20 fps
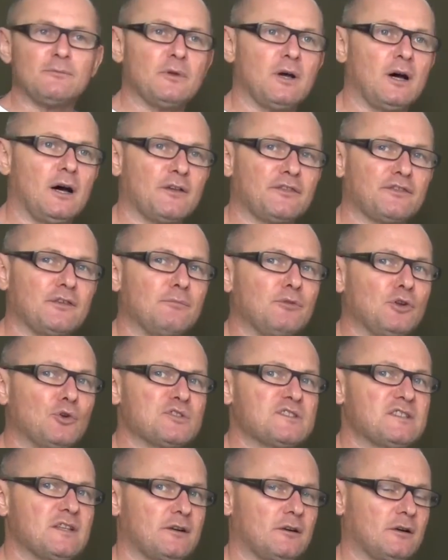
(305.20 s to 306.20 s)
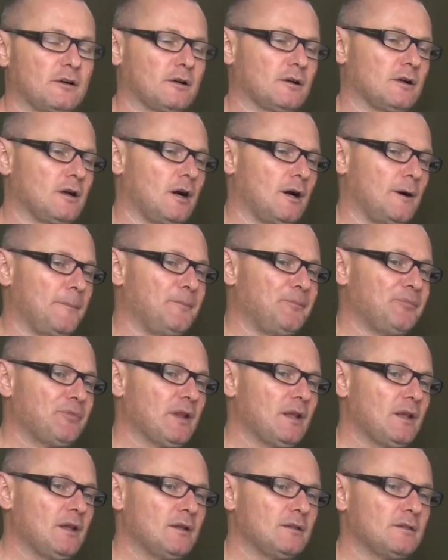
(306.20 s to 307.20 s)
notes that are
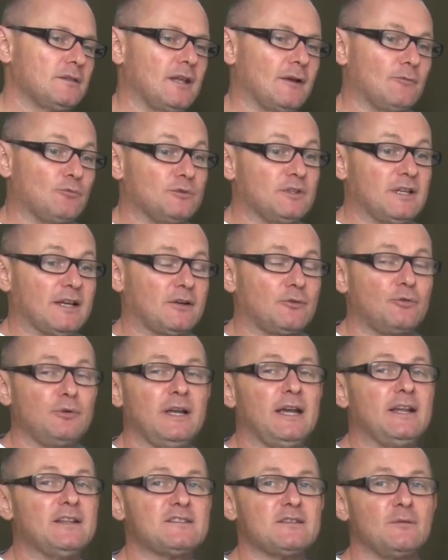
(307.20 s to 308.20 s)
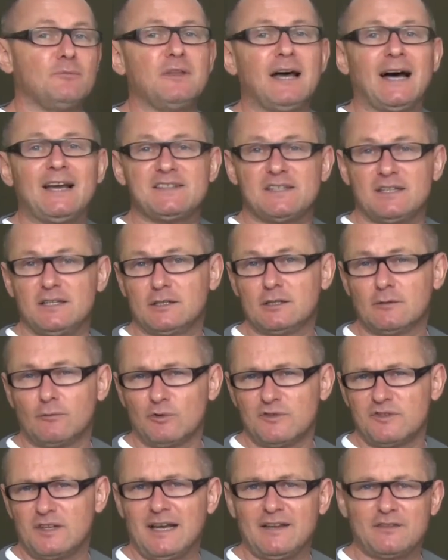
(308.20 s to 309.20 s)
that create some nice
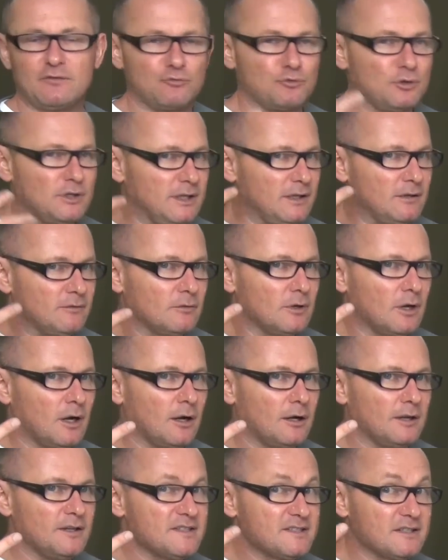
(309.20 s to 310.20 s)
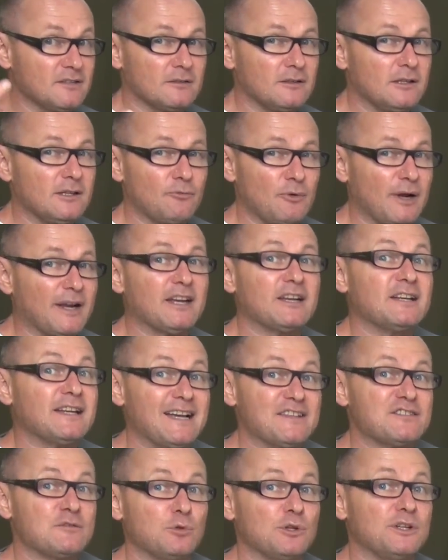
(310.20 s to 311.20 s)
intervals, nice, really instantly
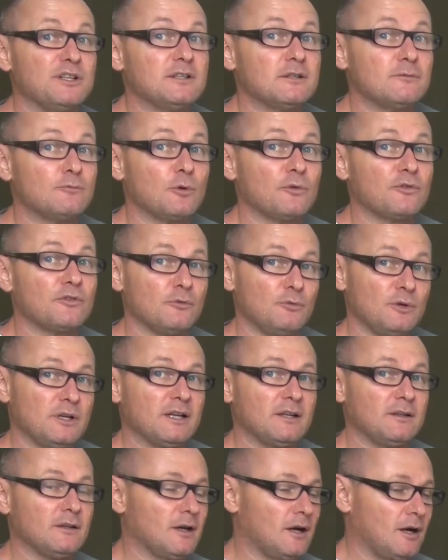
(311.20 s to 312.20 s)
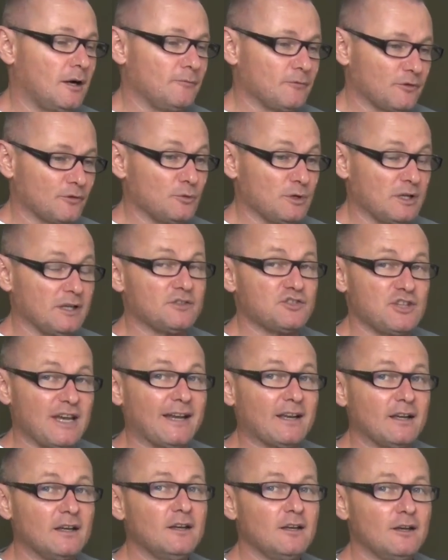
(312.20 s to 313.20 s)
recognizable intervals, so we can
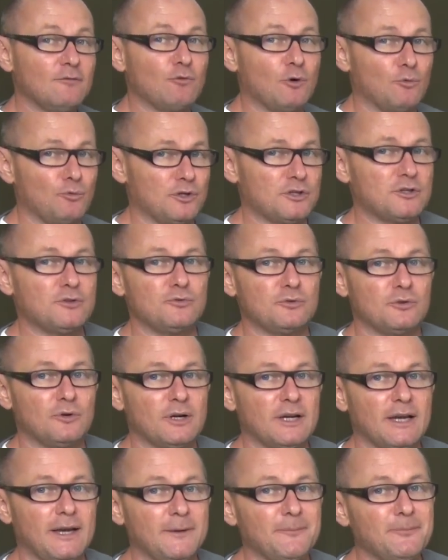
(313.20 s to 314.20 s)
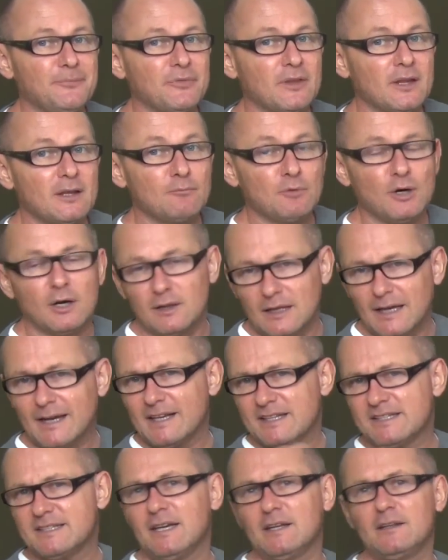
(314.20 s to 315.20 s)
check what we're doing. Okay, but like I
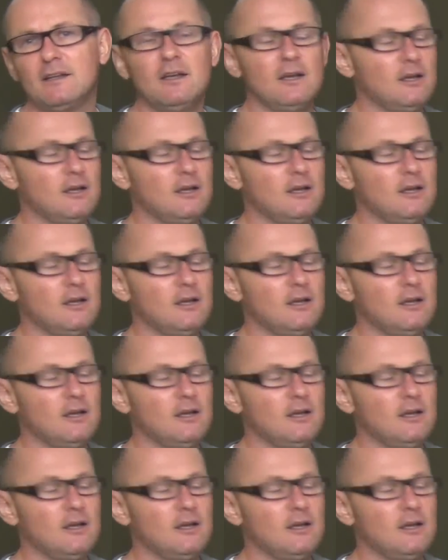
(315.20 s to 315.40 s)
said,